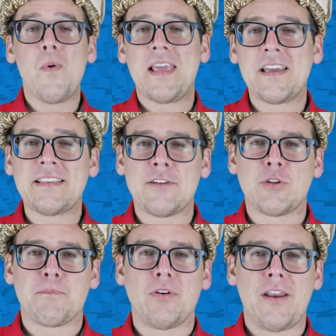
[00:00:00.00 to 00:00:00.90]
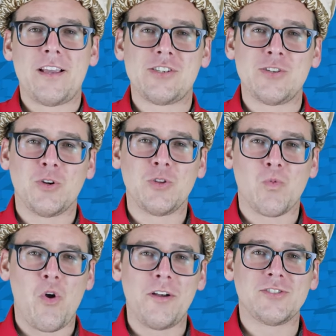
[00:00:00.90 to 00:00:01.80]
we kicked out the British and told the
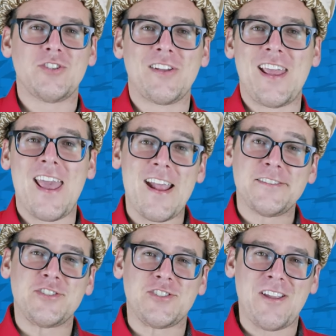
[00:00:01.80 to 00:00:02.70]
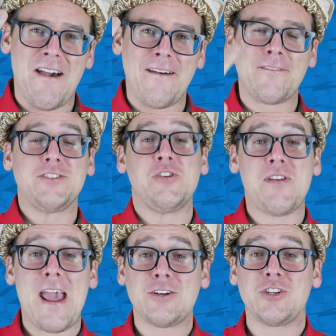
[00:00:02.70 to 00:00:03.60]
royals to get stuffed. So
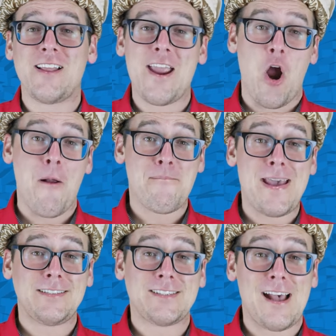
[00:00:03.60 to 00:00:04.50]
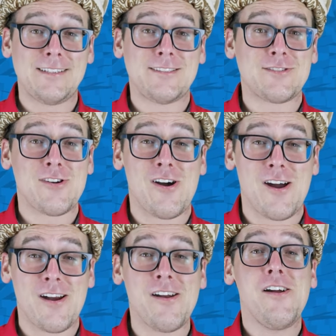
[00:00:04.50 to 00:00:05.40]
naturally, our bed sizes
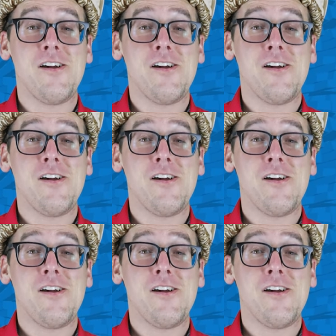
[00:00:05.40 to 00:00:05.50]
are